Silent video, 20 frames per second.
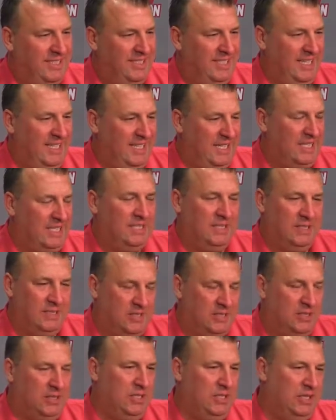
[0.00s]
Yeah,
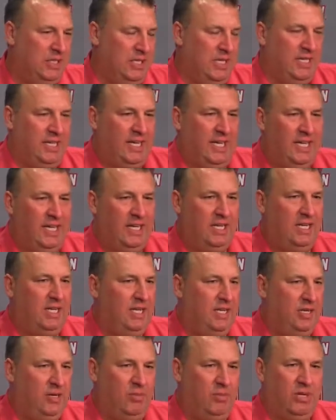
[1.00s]
I get it,
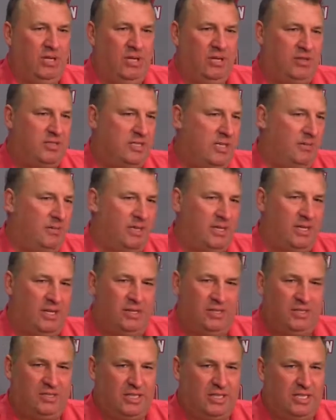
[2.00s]
you know, but on the same
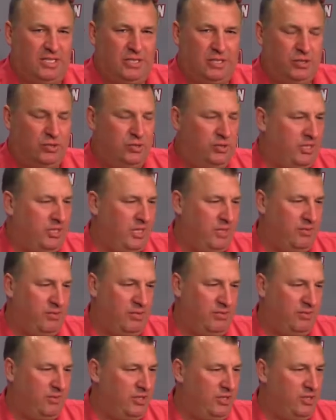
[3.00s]
account as a head coach, you can't
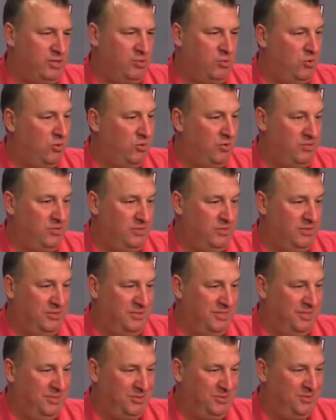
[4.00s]
really flinch more than,
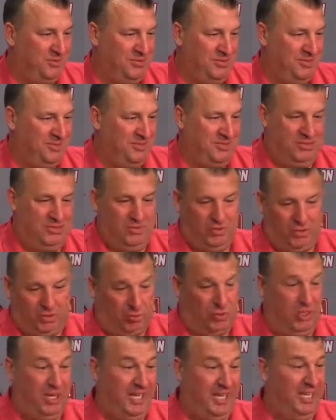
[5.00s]
you know, just
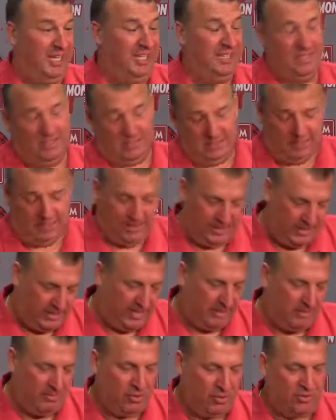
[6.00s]
reading it, get
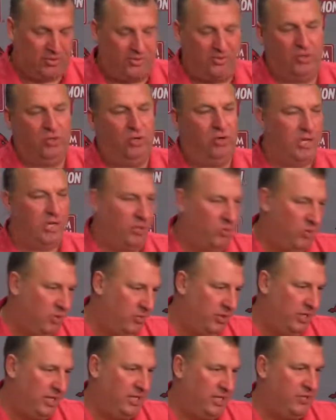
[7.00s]
that message thing, okay, what do
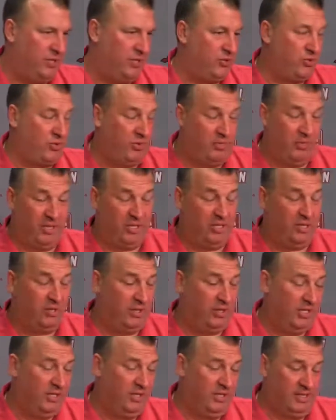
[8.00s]
we got to So, I mean,
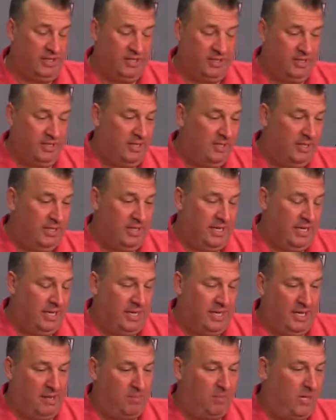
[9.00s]
literally had
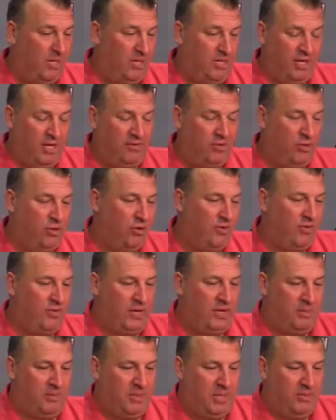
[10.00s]
to hop on, you have to
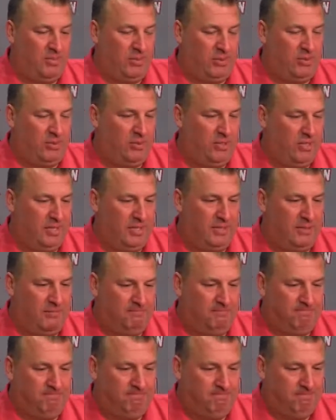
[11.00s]
notify the
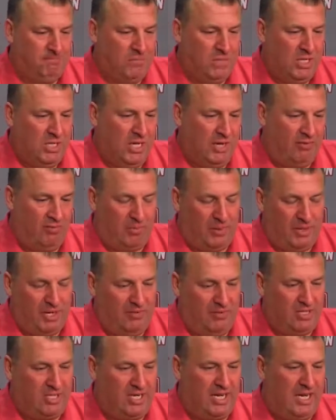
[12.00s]
people, have a plan
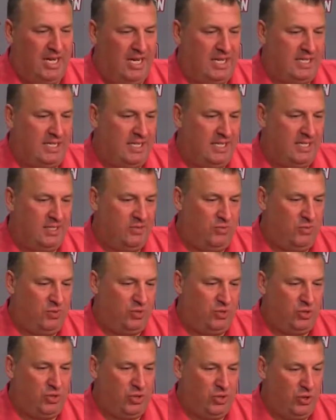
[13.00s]
of attack,
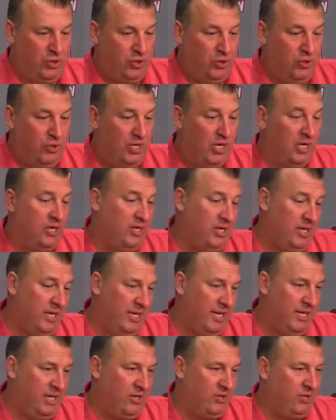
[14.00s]
what you're going to do, how you're going
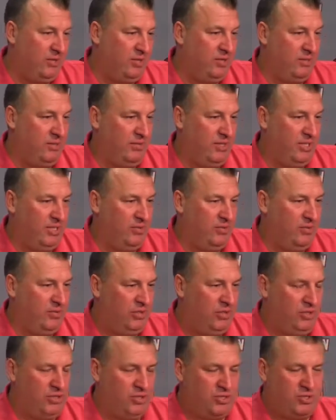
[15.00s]
to handle it. I mean, it
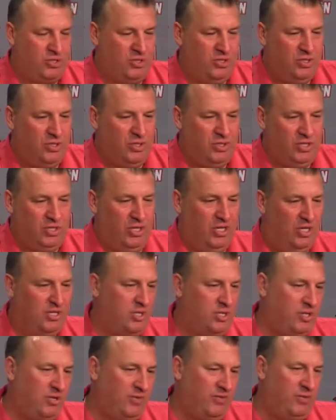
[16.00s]
really just, you
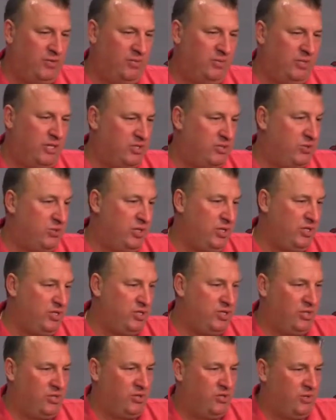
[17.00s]
instantly flip that switch
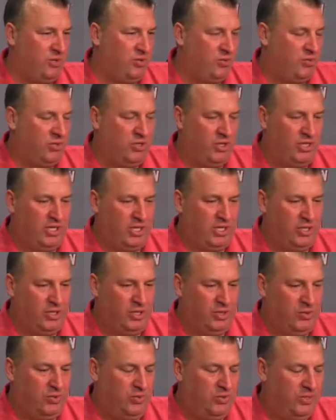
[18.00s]
to go into what you got to
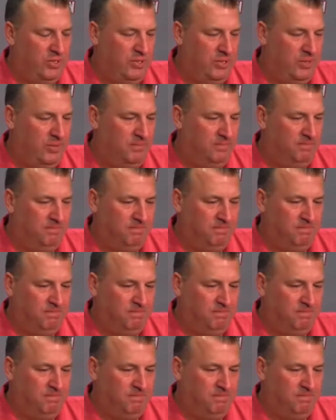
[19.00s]
do.